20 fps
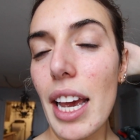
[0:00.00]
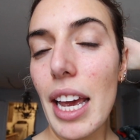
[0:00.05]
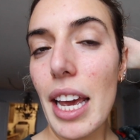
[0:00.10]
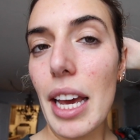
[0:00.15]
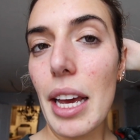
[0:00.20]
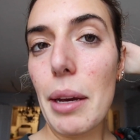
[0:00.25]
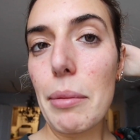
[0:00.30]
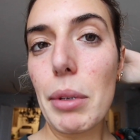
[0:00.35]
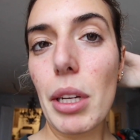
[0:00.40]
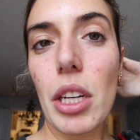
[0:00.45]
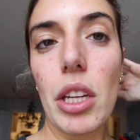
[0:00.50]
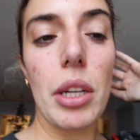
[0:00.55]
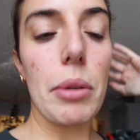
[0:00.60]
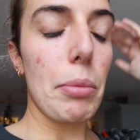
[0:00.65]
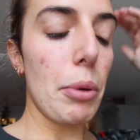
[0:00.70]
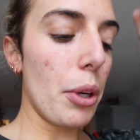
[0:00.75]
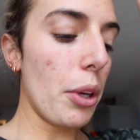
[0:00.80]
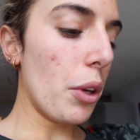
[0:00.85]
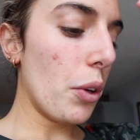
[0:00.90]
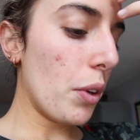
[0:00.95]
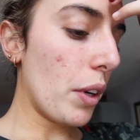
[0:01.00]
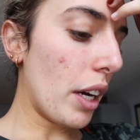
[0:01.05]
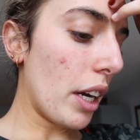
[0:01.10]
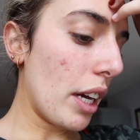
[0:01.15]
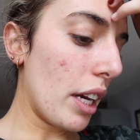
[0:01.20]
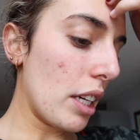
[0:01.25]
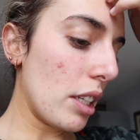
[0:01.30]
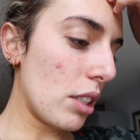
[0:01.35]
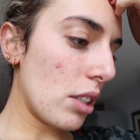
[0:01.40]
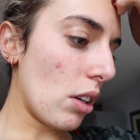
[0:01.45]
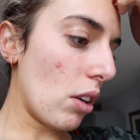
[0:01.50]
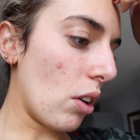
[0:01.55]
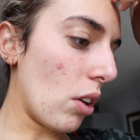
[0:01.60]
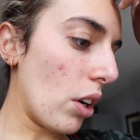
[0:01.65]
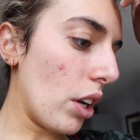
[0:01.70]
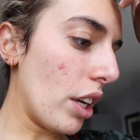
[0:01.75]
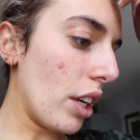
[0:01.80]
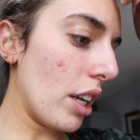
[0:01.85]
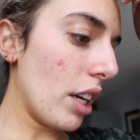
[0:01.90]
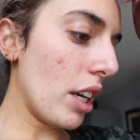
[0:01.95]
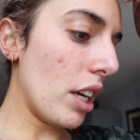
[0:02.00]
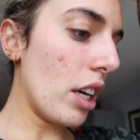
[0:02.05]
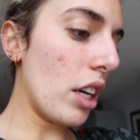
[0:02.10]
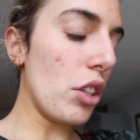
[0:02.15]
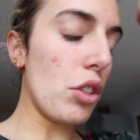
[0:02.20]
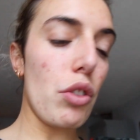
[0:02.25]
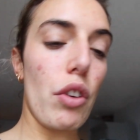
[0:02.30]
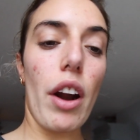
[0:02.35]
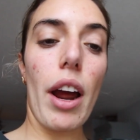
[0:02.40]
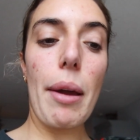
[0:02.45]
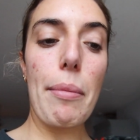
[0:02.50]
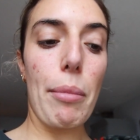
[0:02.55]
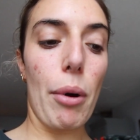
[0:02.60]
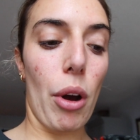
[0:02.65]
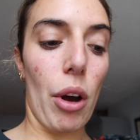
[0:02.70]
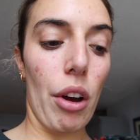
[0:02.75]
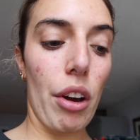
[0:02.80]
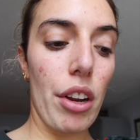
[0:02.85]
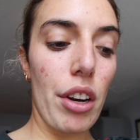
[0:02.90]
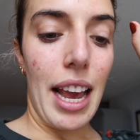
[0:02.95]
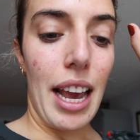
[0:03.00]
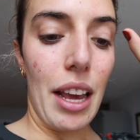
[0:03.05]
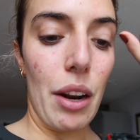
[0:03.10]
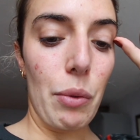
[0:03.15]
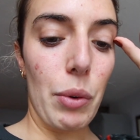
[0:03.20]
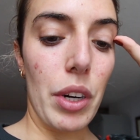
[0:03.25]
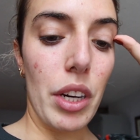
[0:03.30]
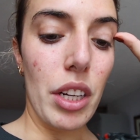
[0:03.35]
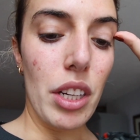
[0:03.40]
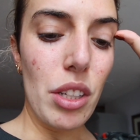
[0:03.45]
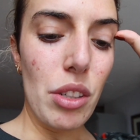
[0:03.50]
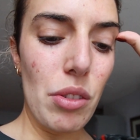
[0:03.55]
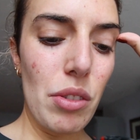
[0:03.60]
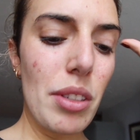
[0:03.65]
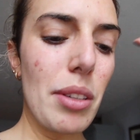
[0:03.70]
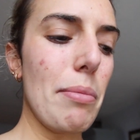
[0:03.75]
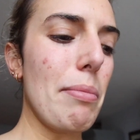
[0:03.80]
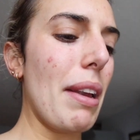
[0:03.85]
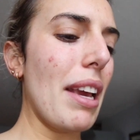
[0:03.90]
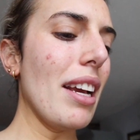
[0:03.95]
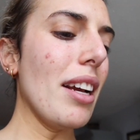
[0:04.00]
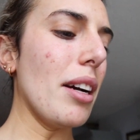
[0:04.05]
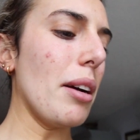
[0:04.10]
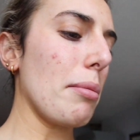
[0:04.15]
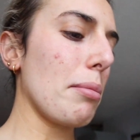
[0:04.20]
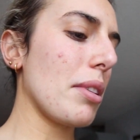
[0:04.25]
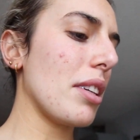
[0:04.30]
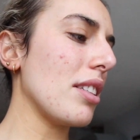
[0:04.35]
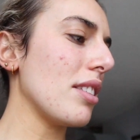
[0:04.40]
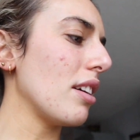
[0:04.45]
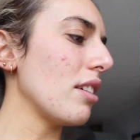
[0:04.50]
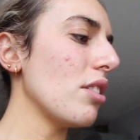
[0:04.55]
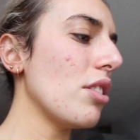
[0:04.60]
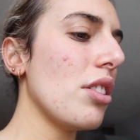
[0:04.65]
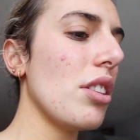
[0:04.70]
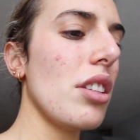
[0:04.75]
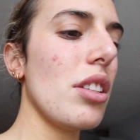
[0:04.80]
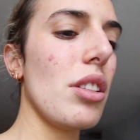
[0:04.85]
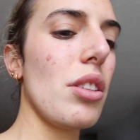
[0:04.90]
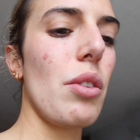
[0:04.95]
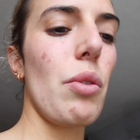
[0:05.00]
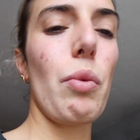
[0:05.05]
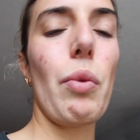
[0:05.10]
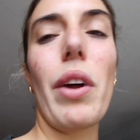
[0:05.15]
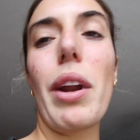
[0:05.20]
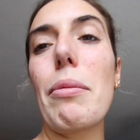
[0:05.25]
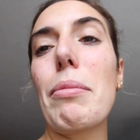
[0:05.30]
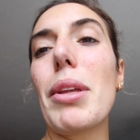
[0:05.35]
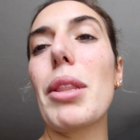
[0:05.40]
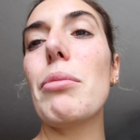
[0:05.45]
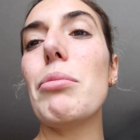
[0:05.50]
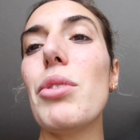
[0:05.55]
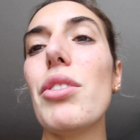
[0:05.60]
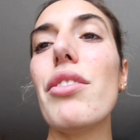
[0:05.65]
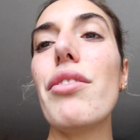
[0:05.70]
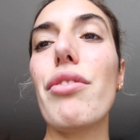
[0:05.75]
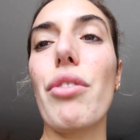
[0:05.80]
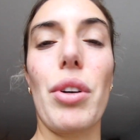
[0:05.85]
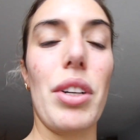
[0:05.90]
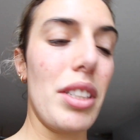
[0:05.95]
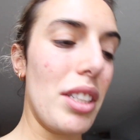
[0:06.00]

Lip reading: am gonna put you guys on a tripod and we're gonna do some makeup because that's just what I'm in the mood for